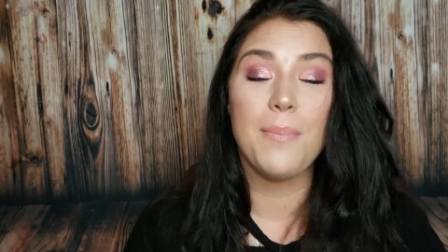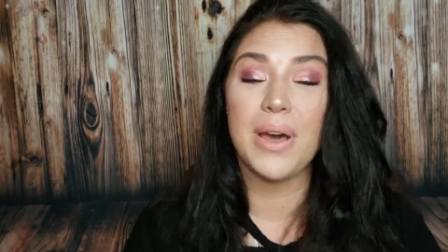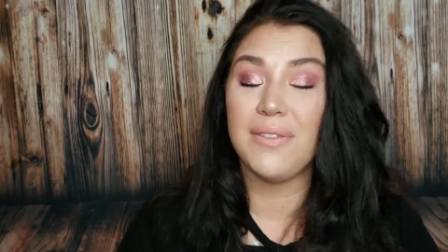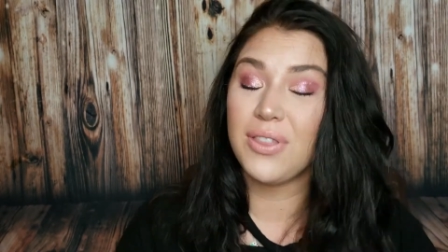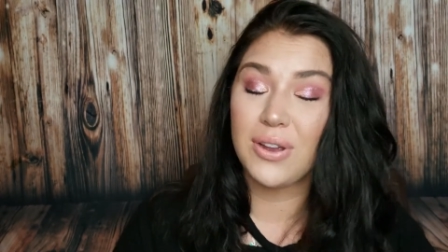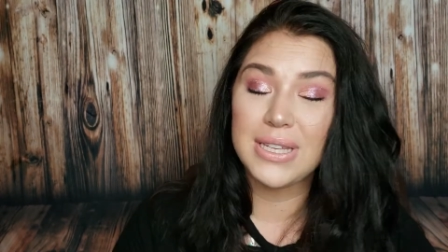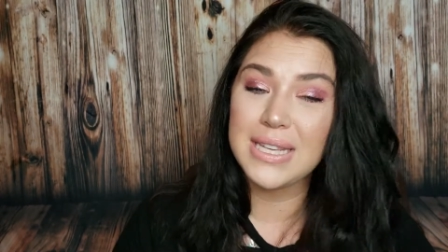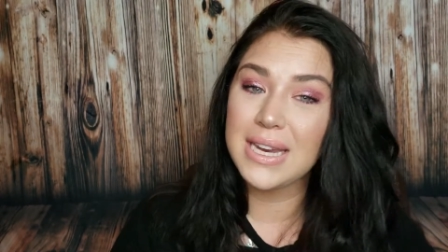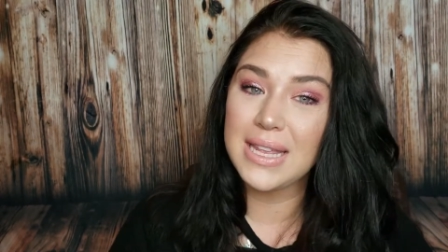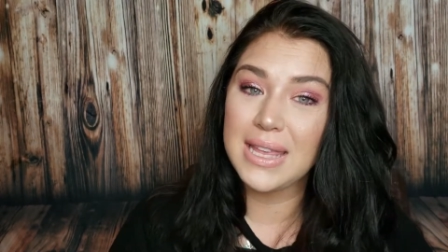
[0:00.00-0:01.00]
But if there is
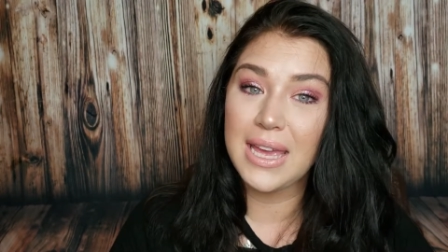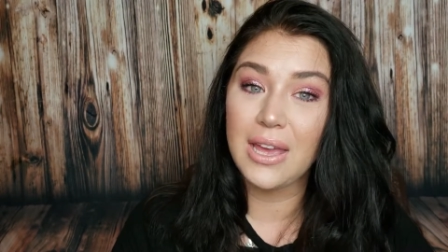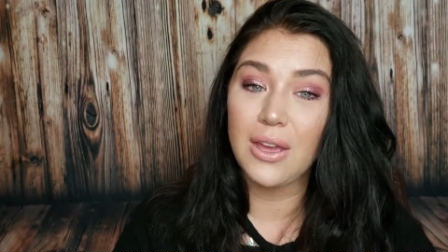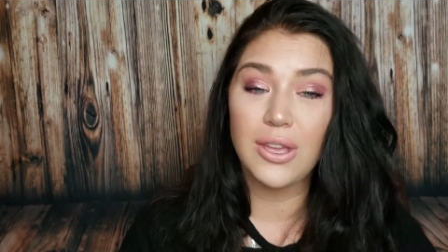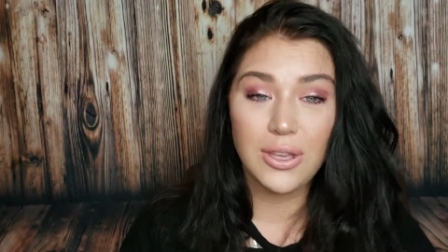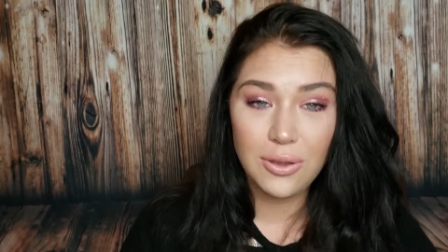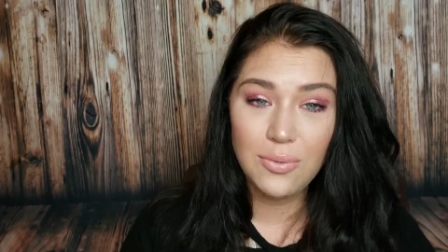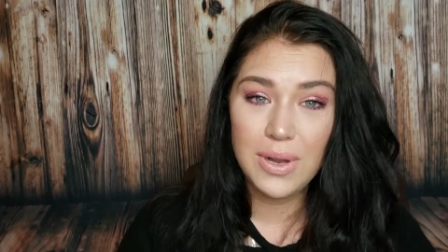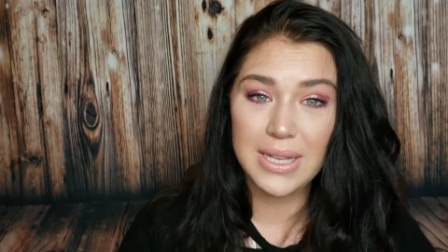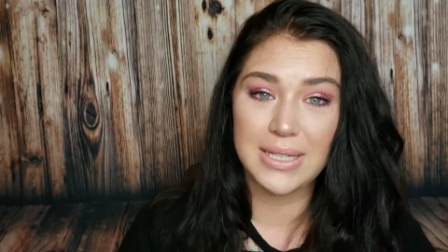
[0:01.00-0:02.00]
anything you
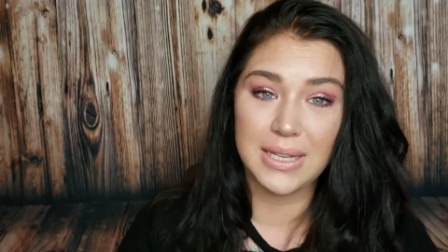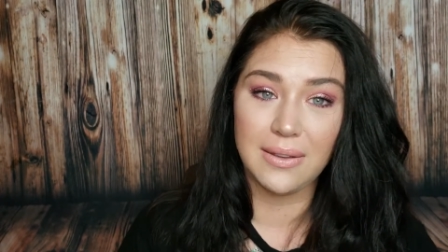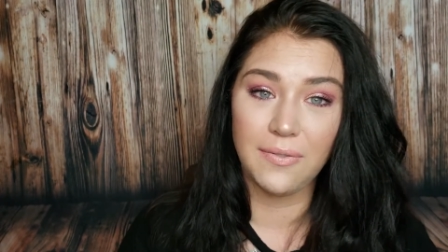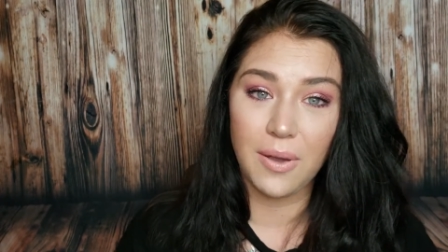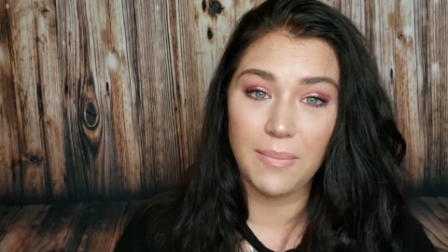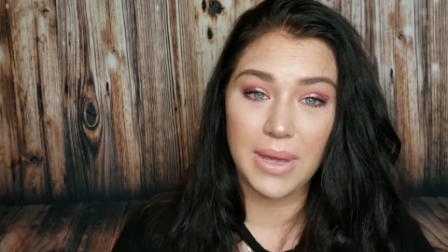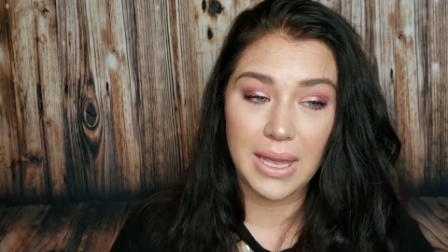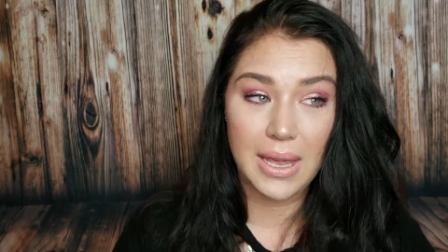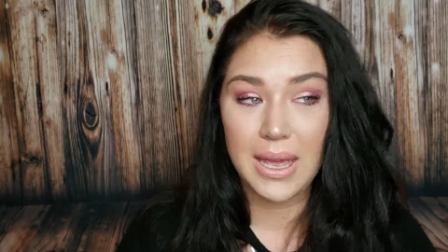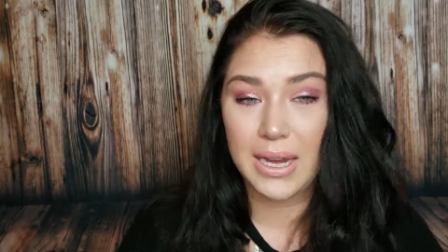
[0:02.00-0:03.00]
want to see from
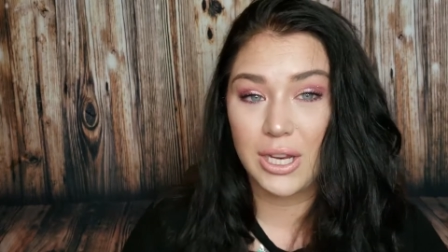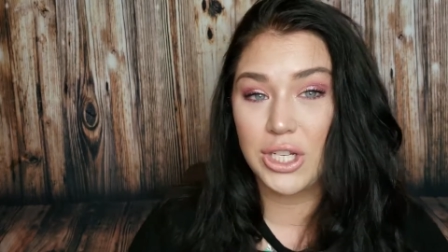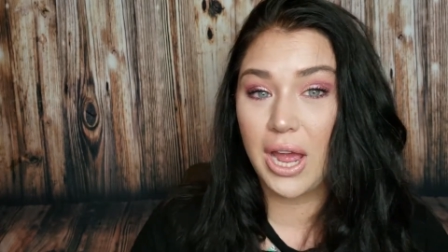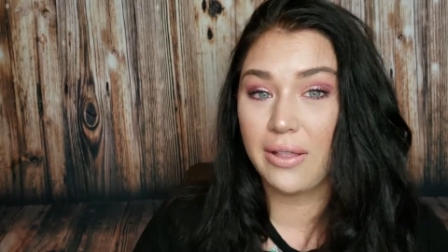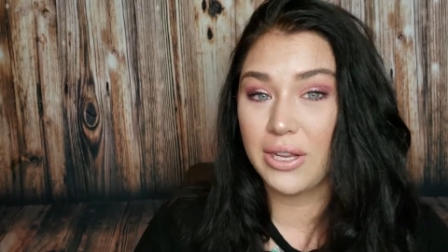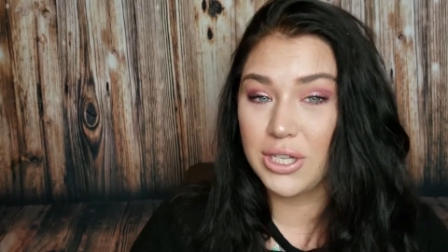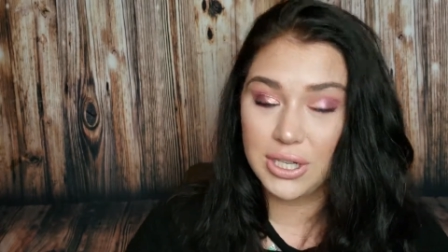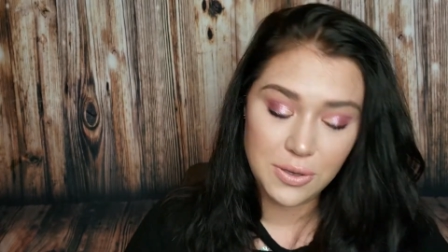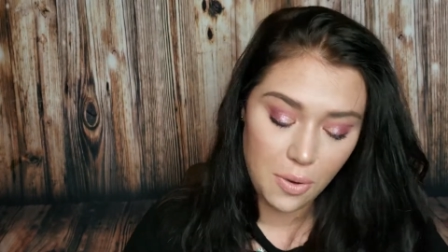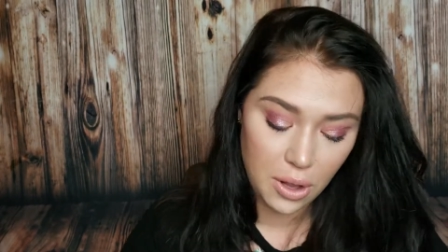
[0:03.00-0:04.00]
me, any
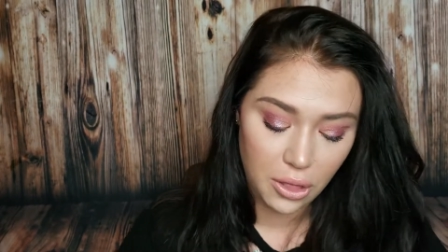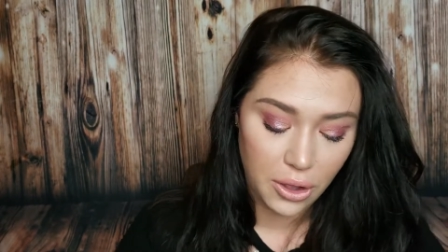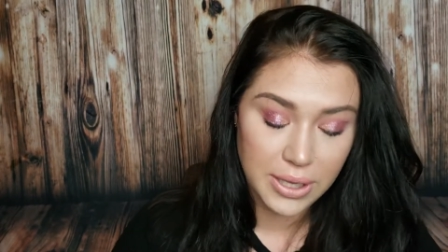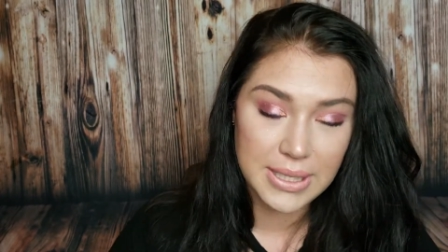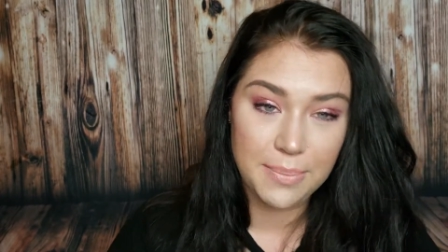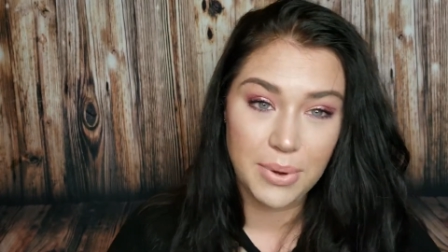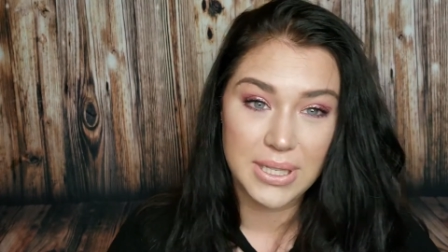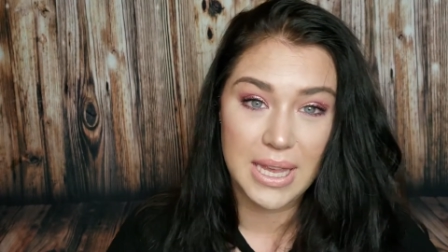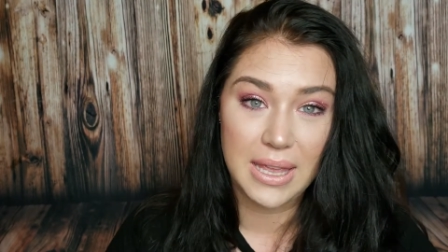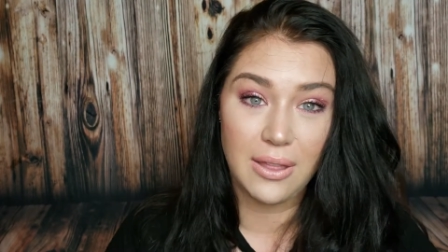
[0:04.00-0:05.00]
challenges or looks in
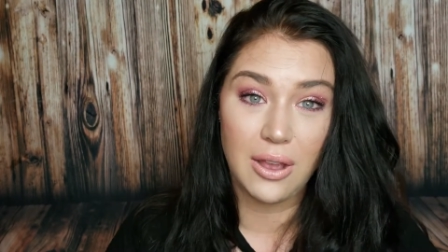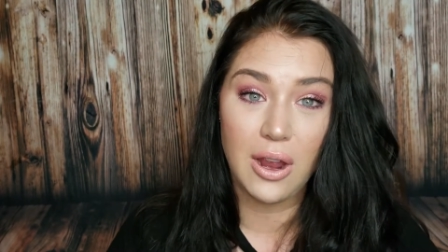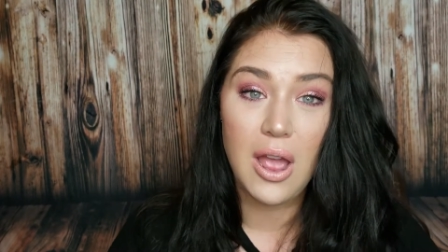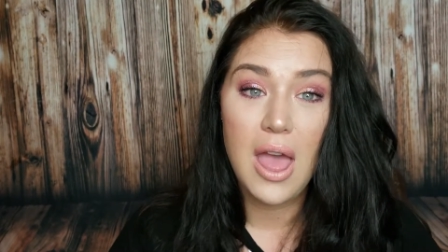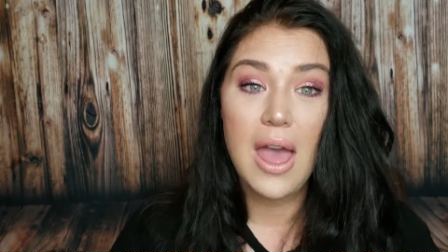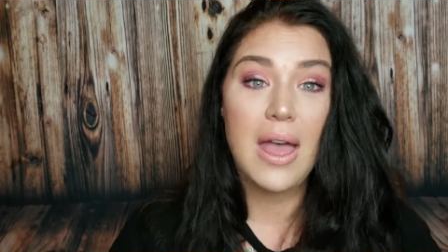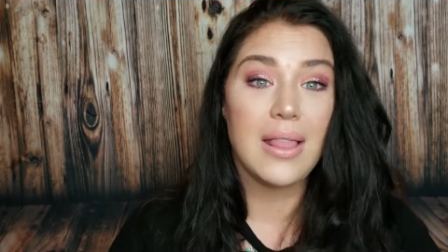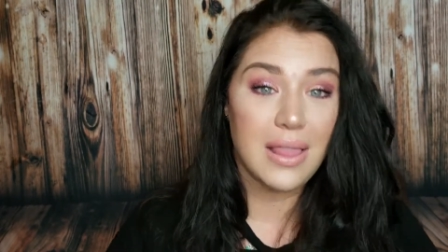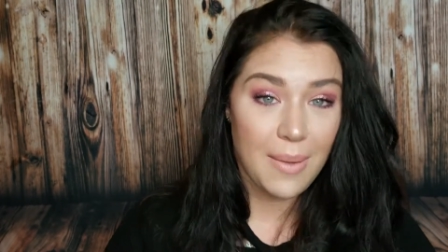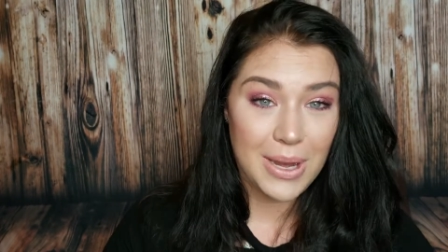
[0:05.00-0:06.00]
particular,
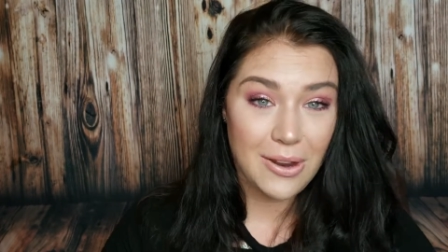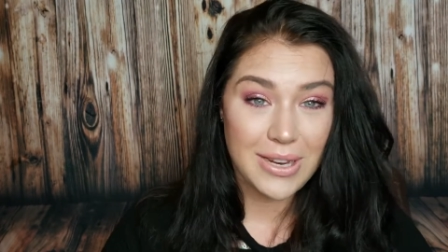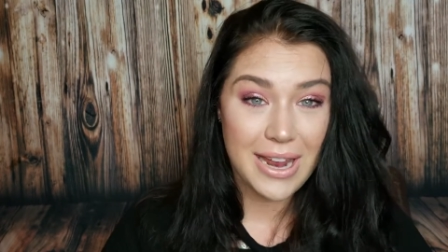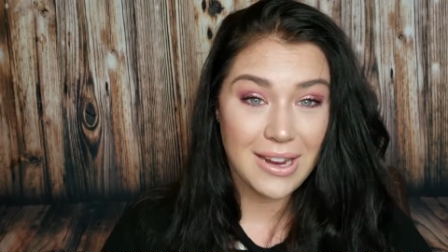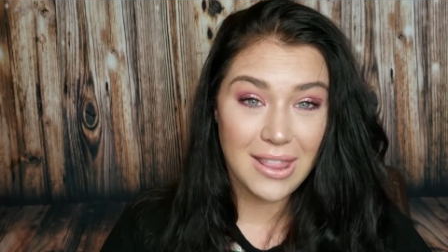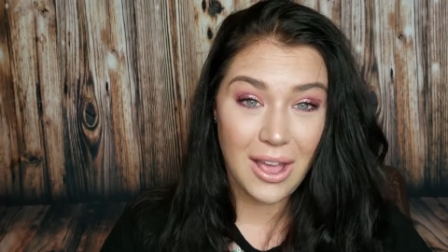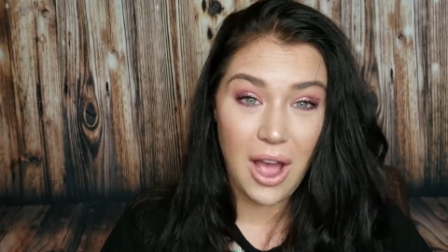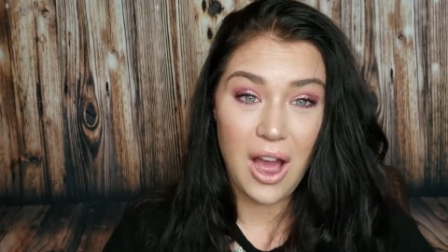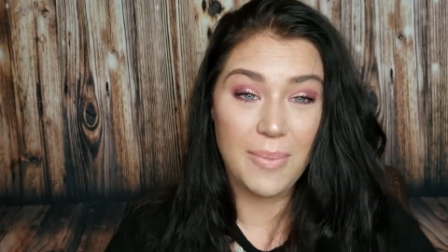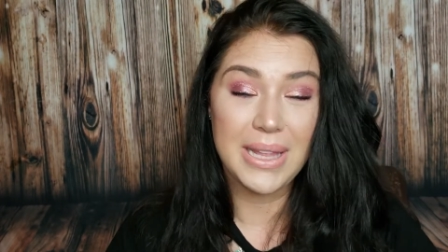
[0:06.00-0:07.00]
let me know down in the
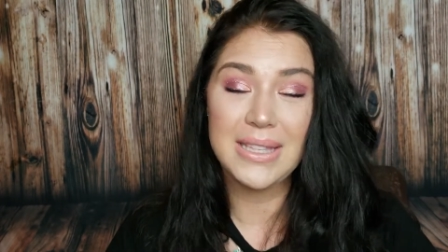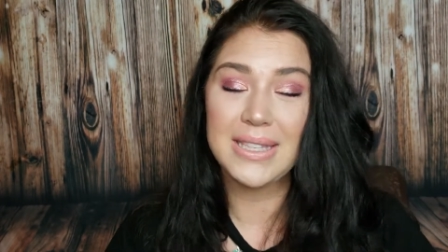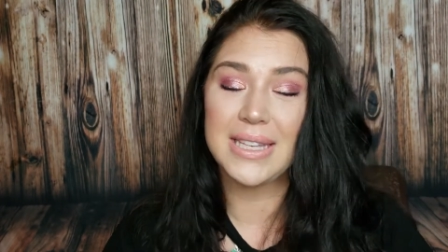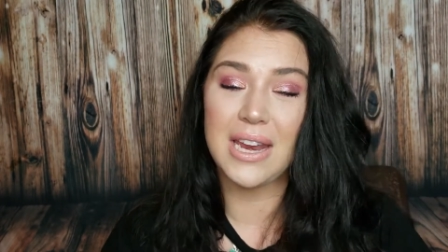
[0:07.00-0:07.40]
comments.